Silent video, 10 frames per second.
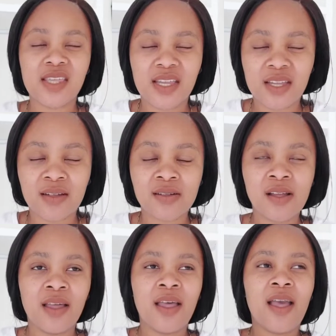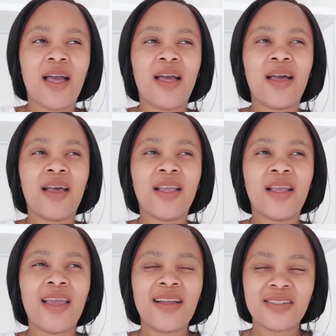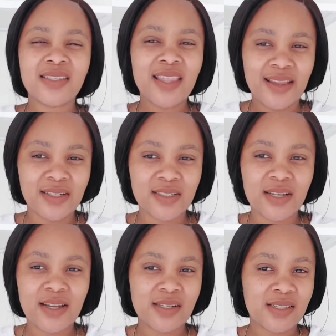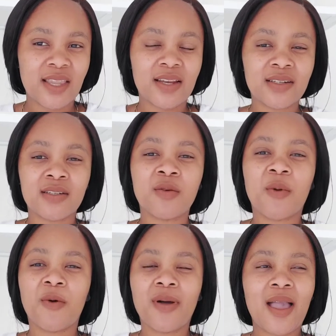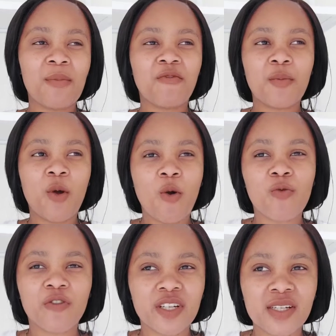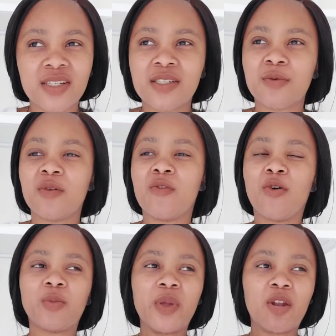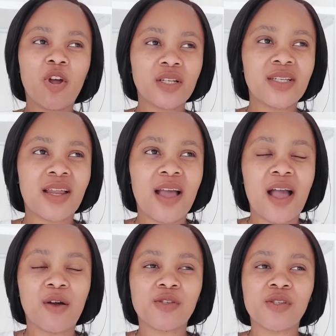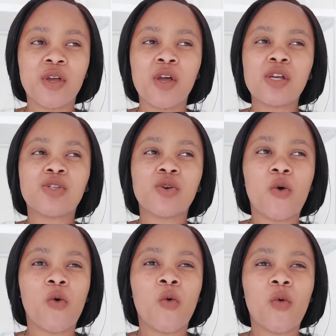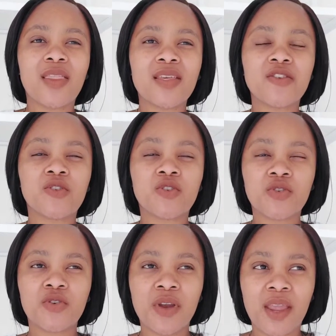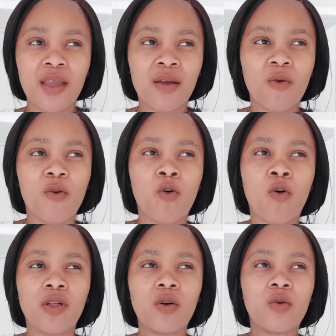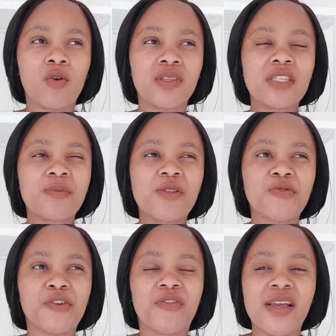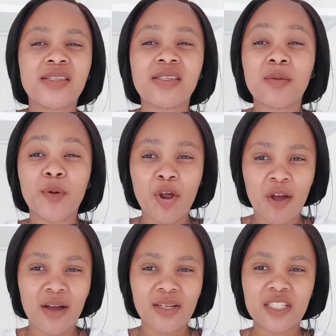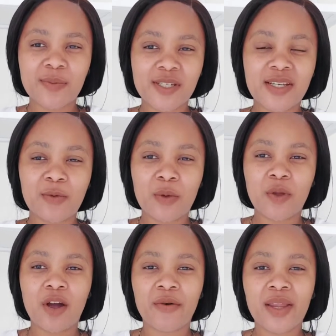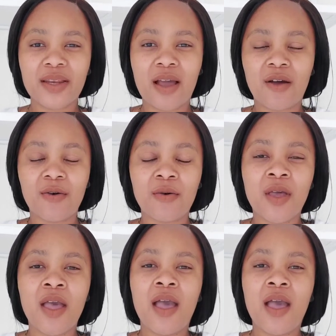thing, I understand we all come from COVID, we've all been locked in our house, so this trick or this piece of advice is a bit hard, especially where we are right now.